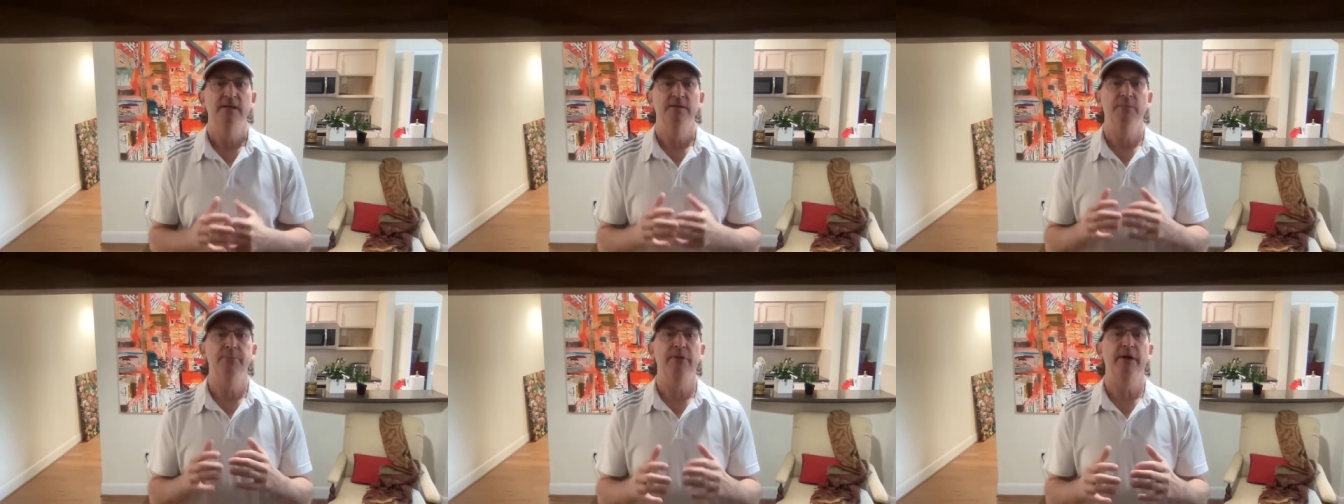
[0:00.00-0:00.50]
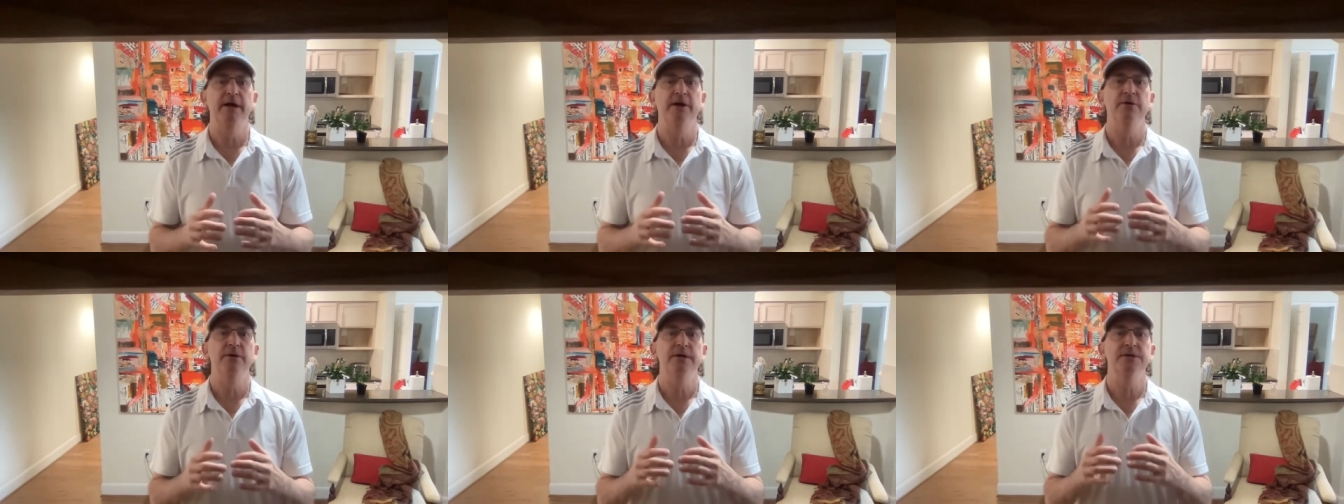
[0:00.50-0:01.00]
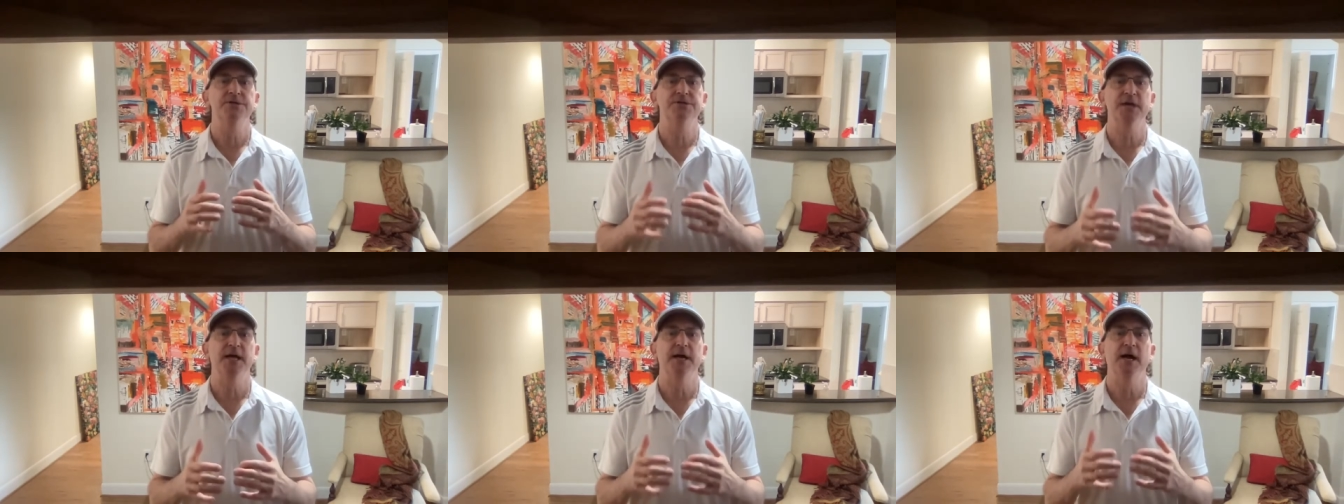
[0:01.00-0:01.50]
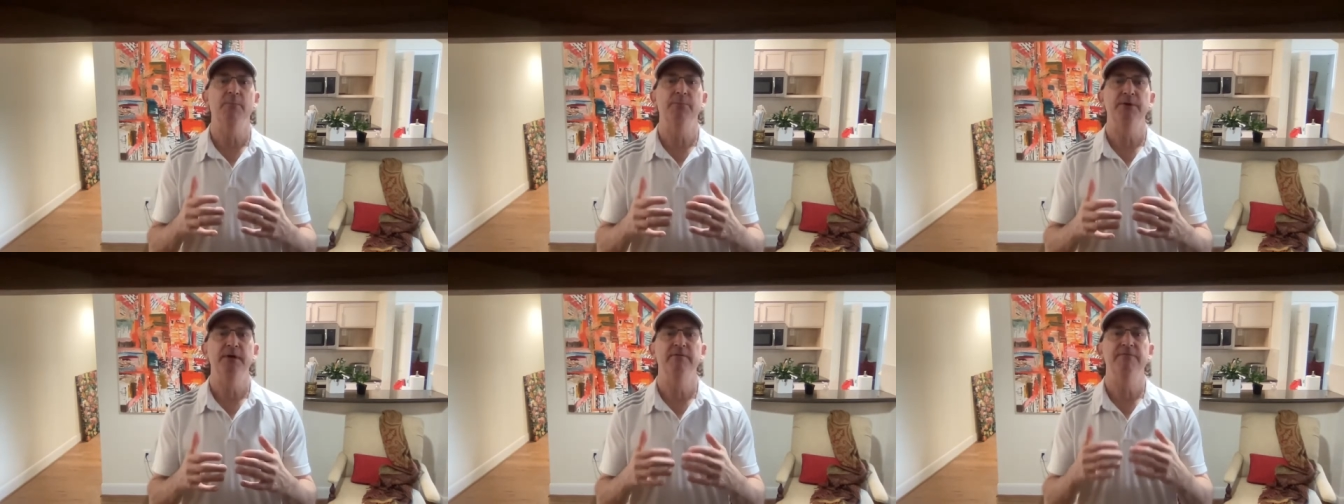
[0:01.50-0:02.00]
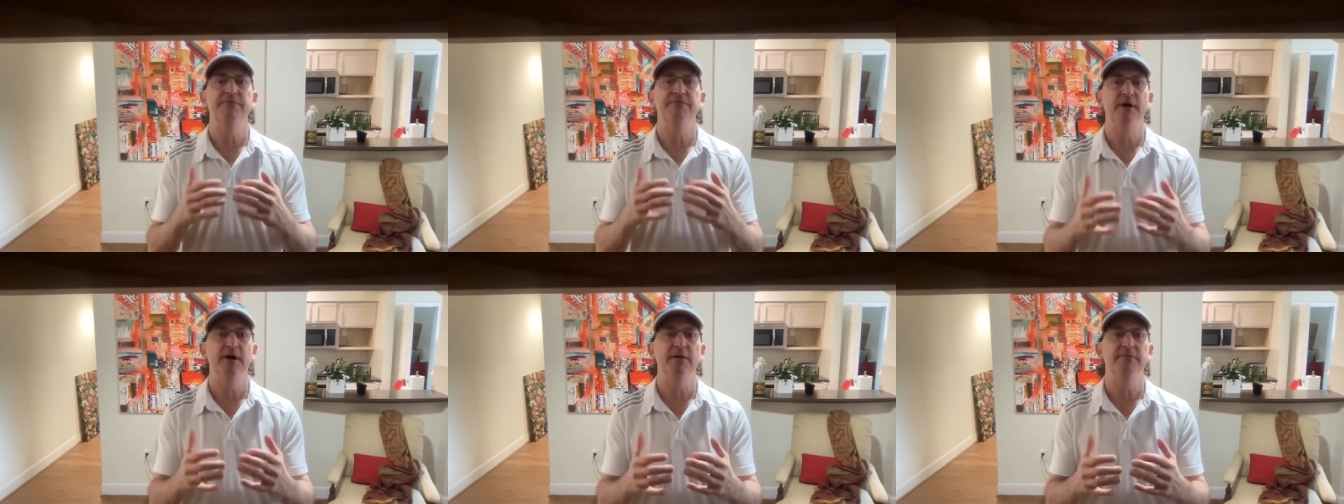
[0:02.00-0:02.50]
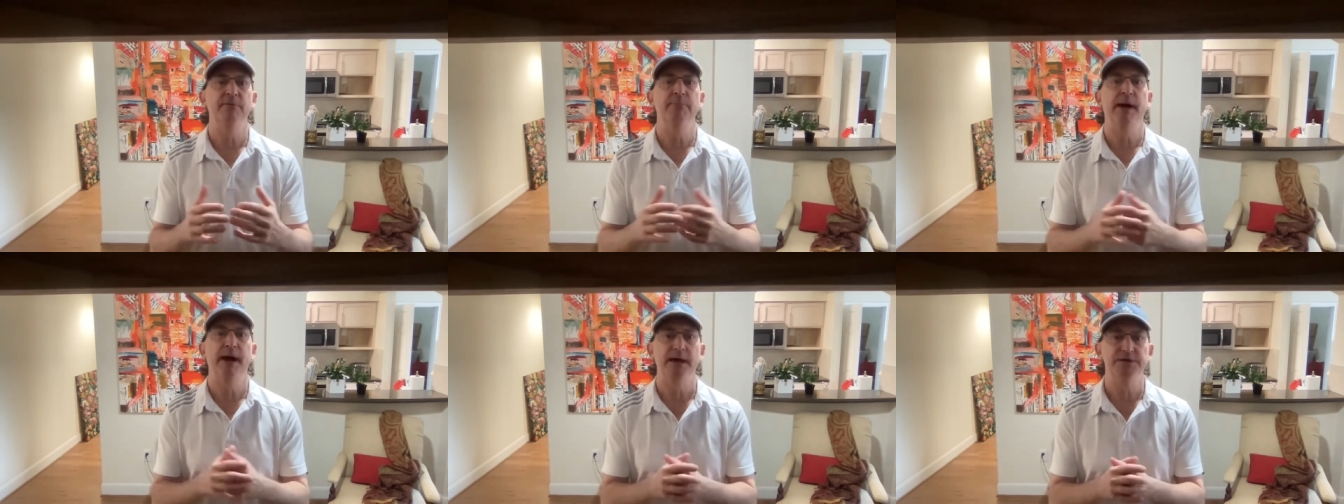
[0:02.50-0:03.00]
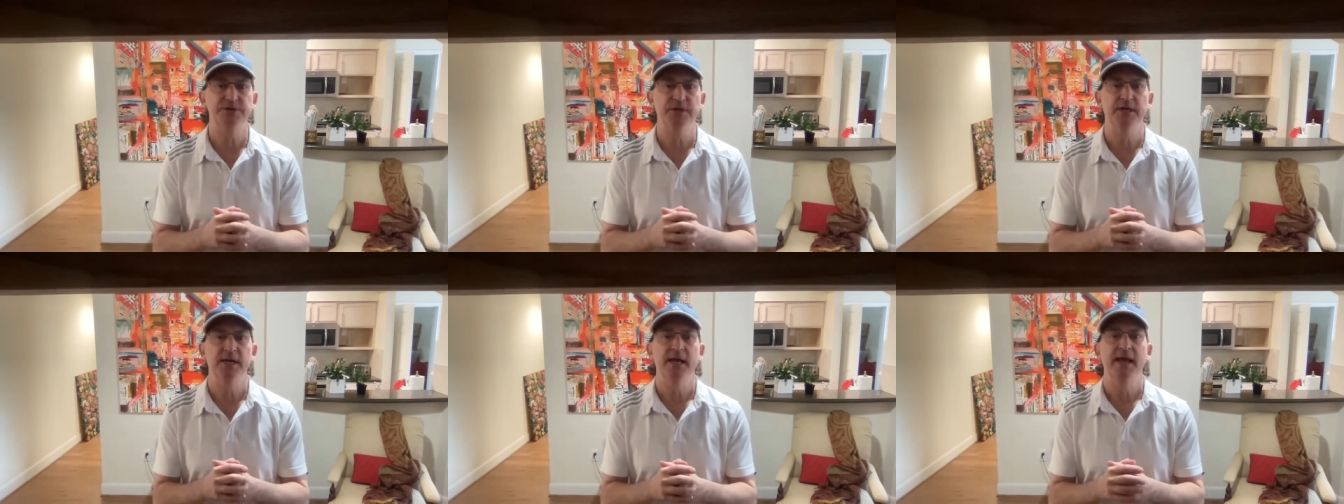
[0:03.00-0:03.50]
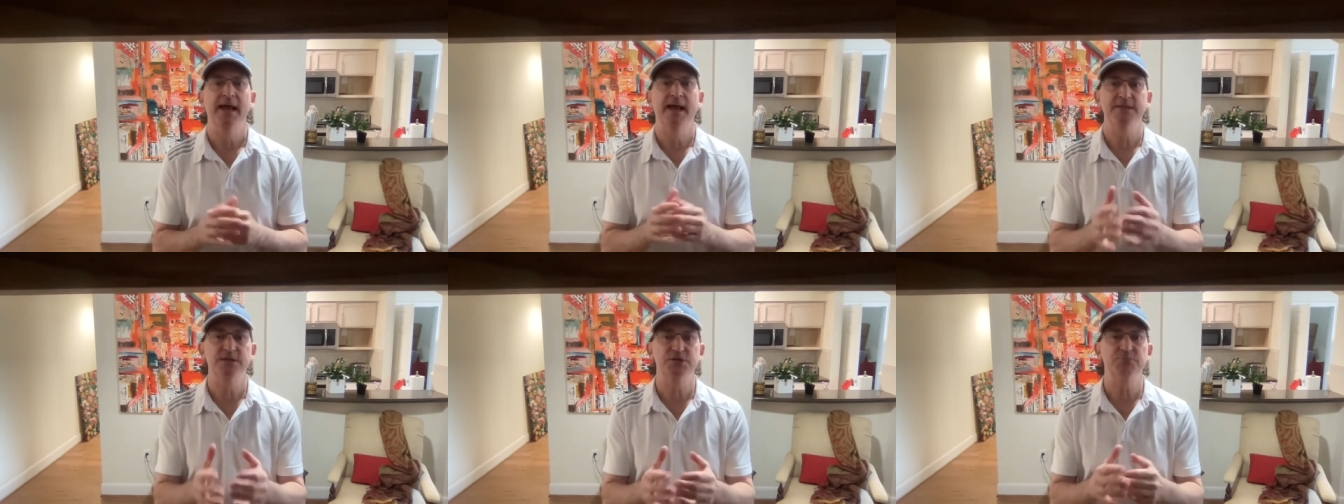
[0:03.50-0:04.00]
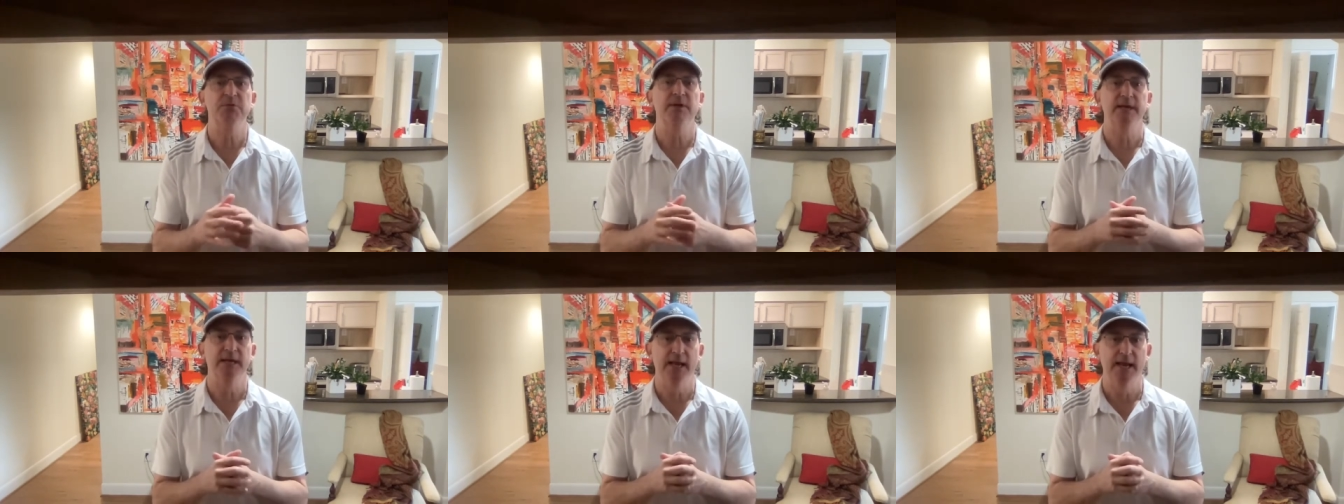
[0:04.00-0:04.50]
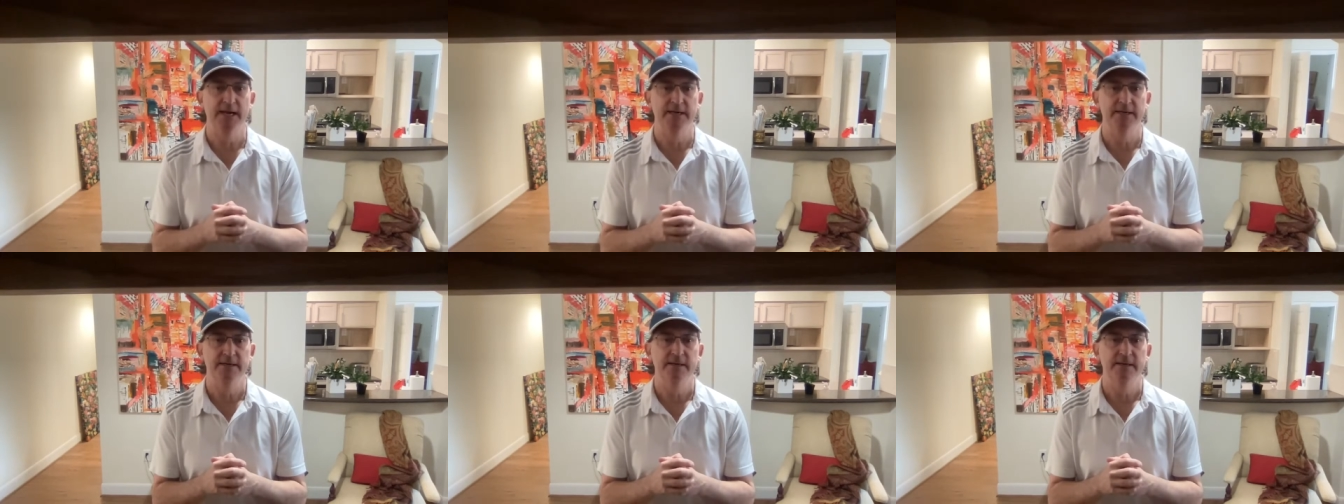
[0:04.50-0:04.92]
The player is set up in front of the basket at the split line.